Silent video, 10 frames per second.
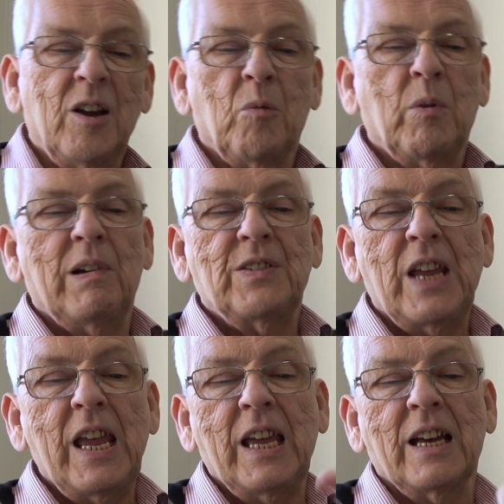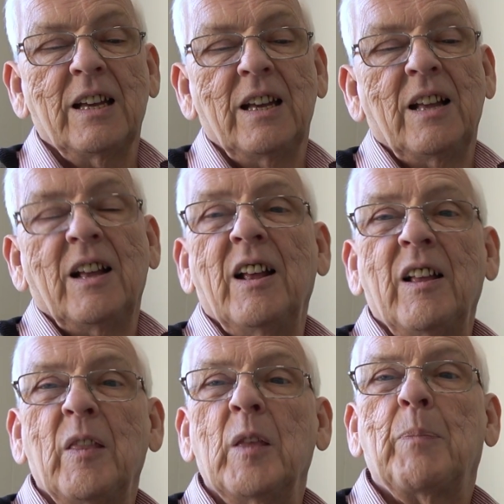Whereas here,
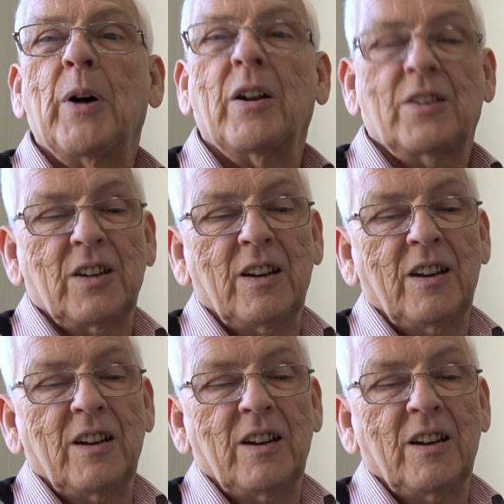the part